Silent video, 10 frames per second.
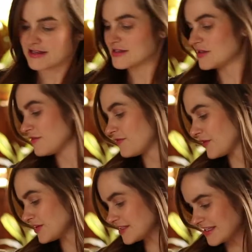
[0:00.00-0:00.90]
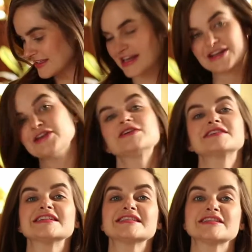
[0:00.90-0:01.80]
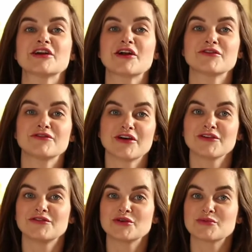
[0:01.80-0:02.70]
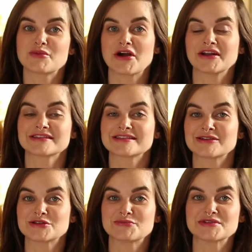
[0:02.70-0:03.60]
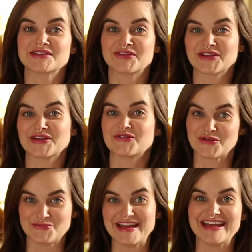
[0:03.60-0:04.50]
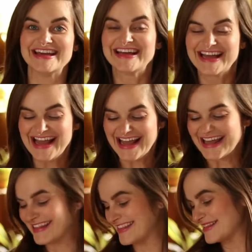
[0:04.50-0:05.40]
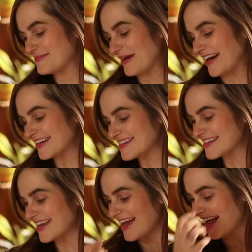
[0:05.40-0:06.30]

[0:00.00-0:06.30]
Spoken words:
So the first thing that I noticed is that there are far fewer products that are specifically for me in this box.